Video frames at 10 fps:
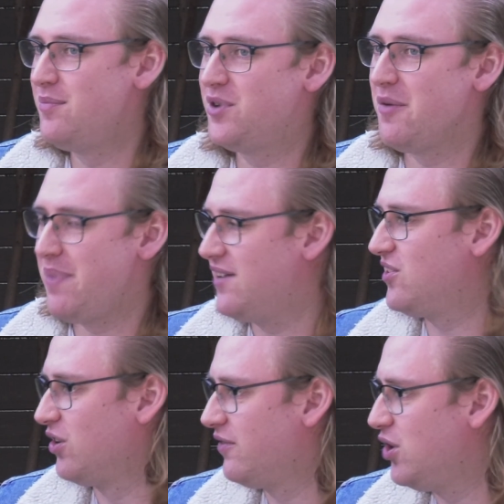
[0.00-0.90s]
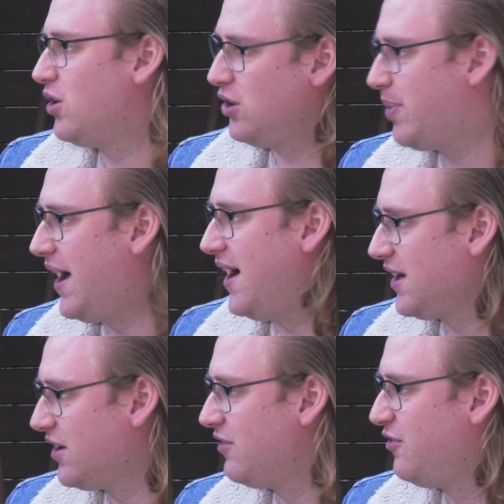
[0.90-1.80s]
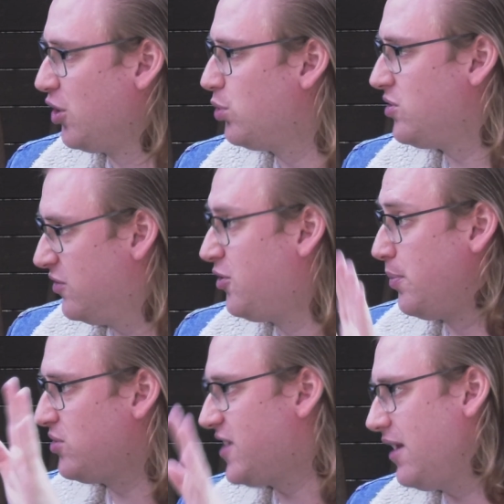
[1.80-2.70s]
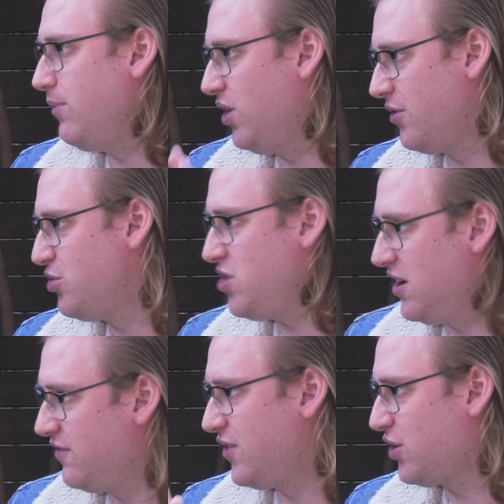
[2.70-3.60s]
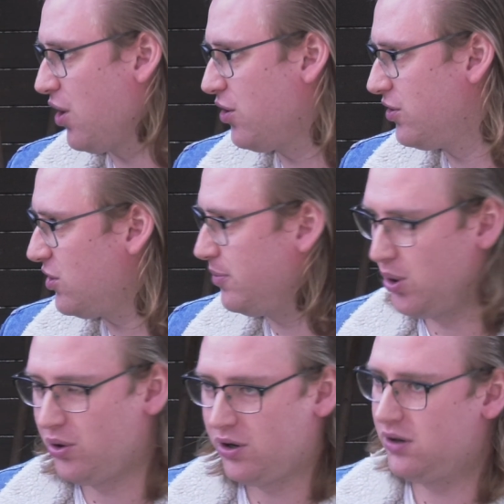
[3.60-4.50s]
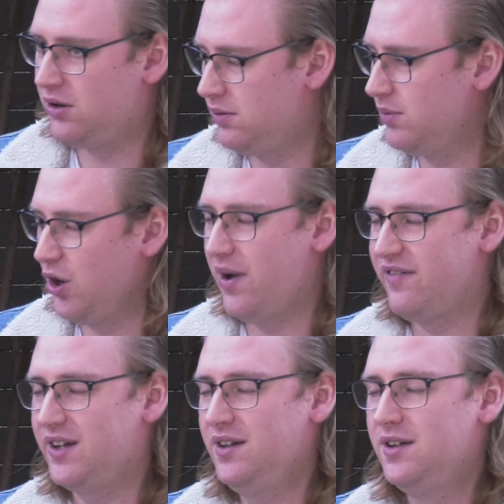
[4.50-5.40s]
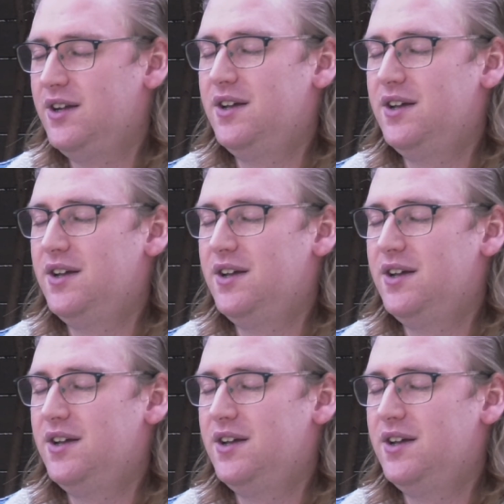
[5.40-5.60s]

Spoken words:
compared to sort of, you know, you park at a football stadium, you go and cheer for the Crows or the Paw or whoever.